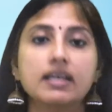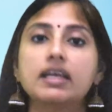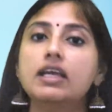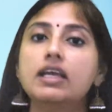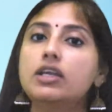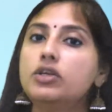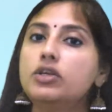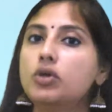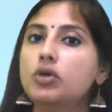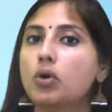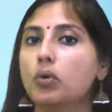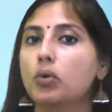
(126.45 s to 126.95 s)

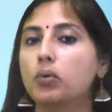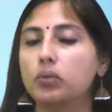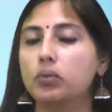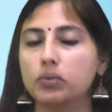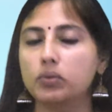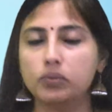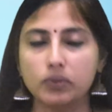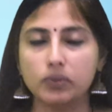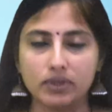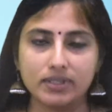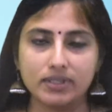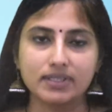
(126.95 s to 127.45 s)
in your
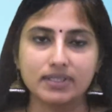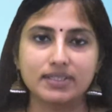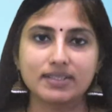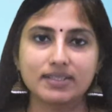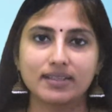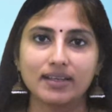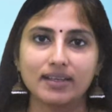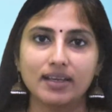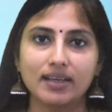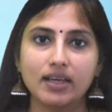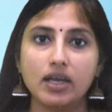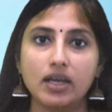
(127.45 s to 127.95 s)
own
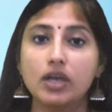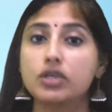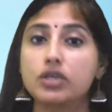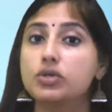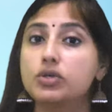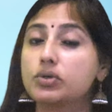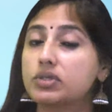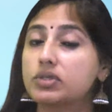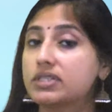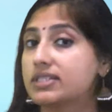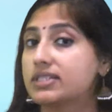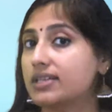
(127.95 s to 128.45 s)
words.
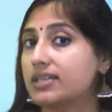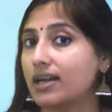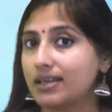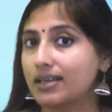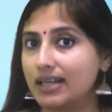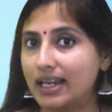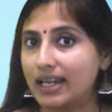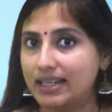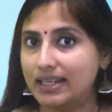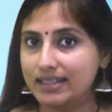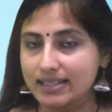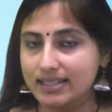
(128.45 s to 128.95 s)
You could start
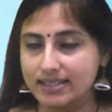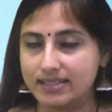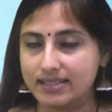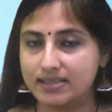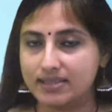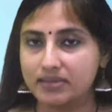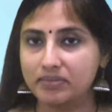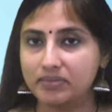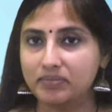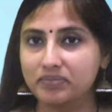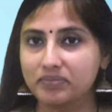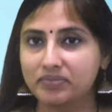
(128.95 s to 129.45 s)
like this.